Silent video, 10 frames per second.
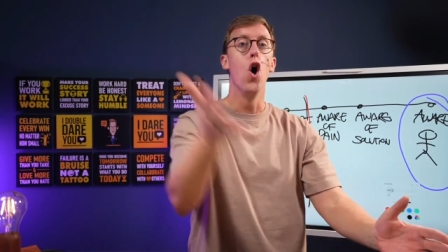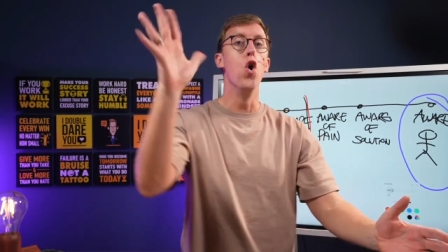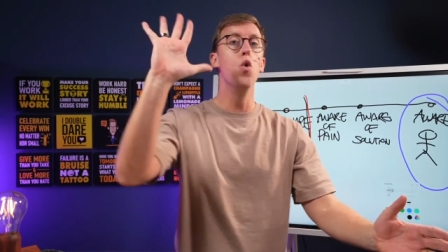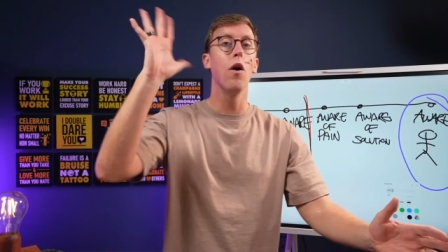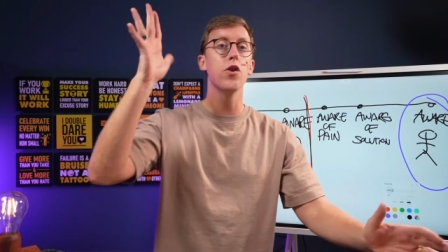
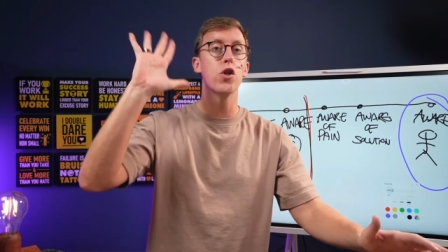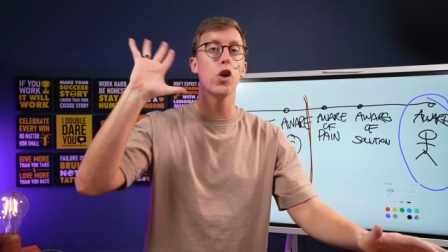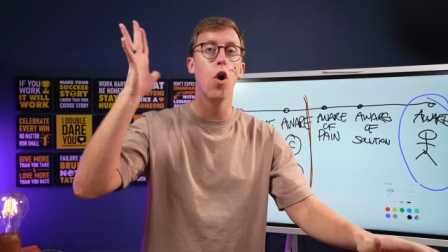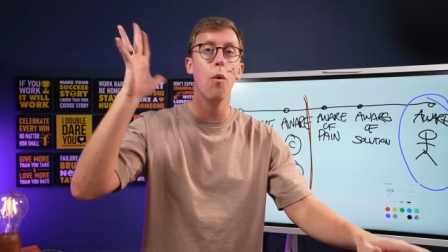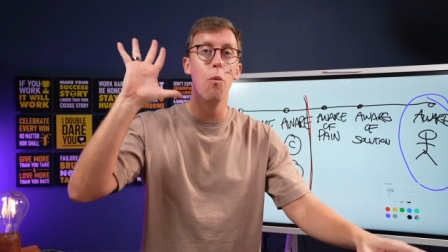Who wants to
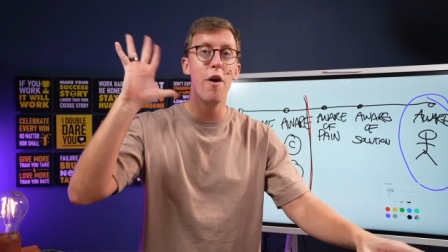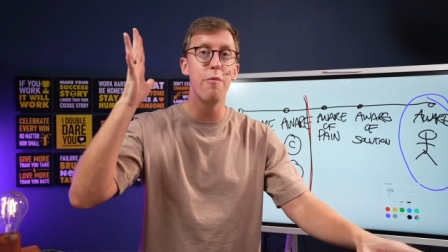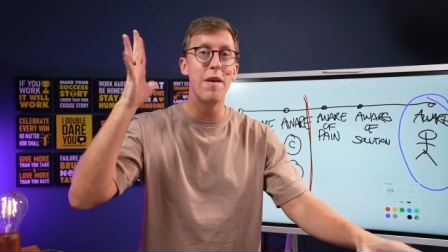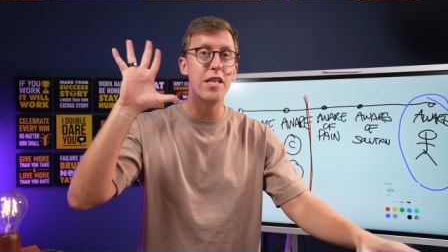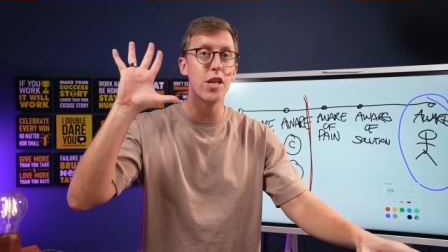come
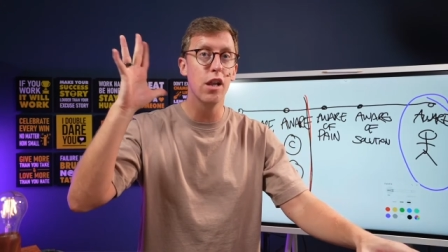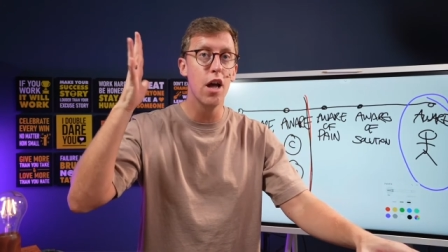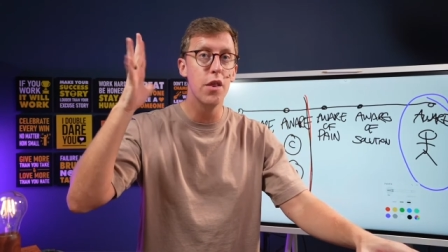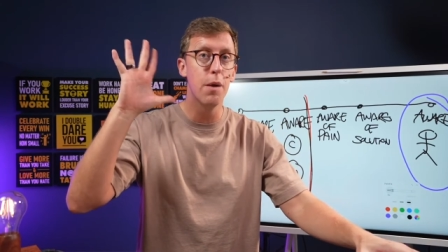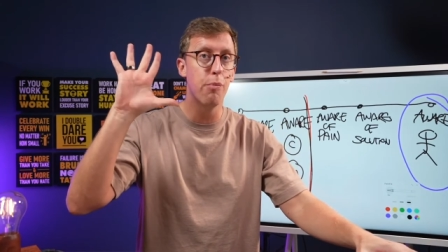with me to
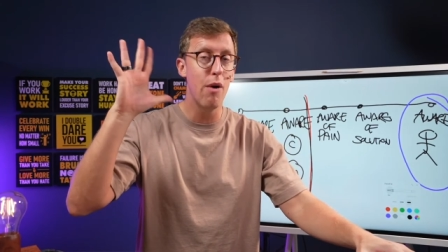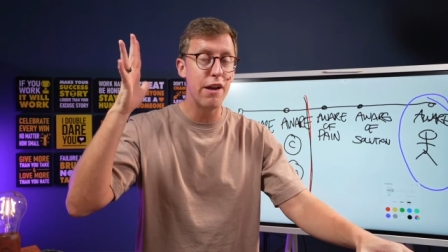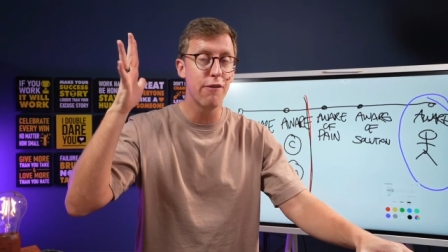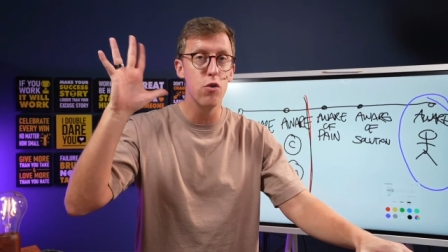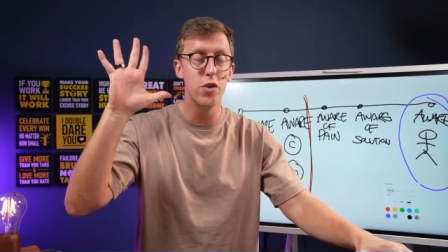learn the
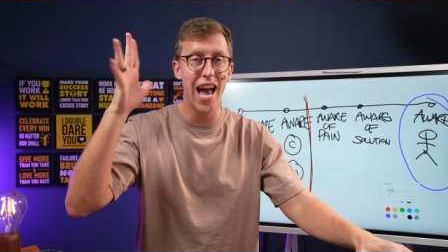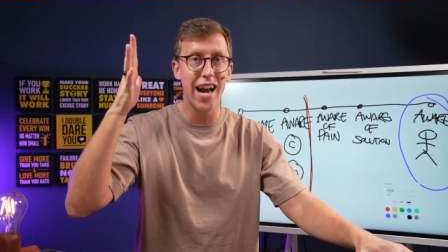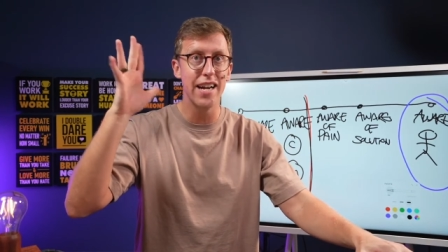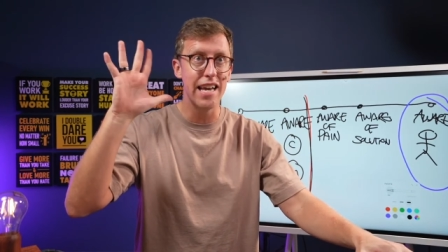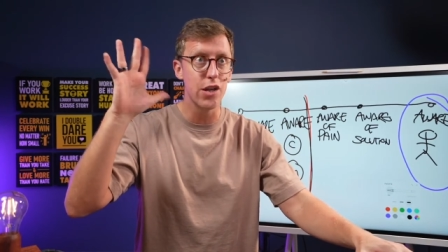breakthrough
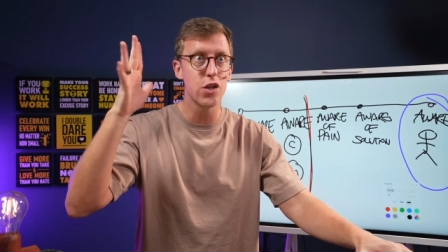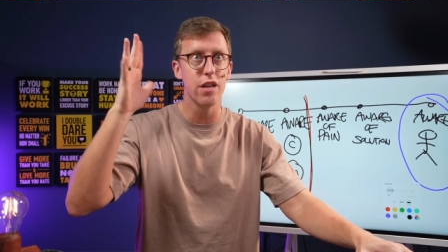techniques?